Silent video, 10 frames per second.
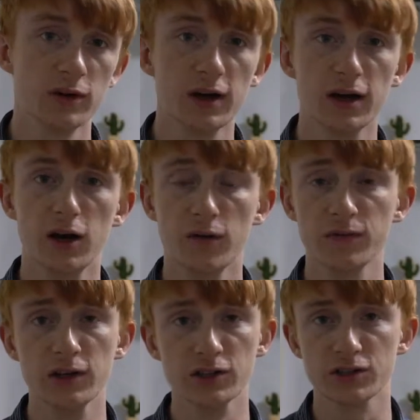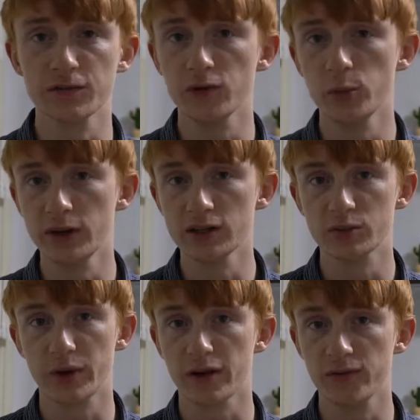often just a few meters
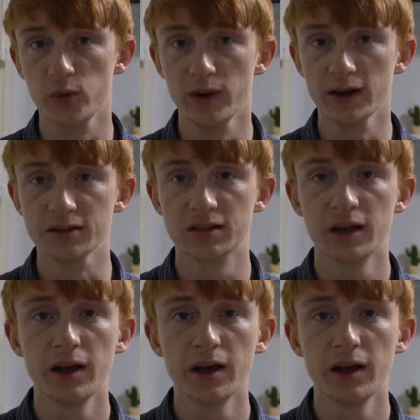by a few meters,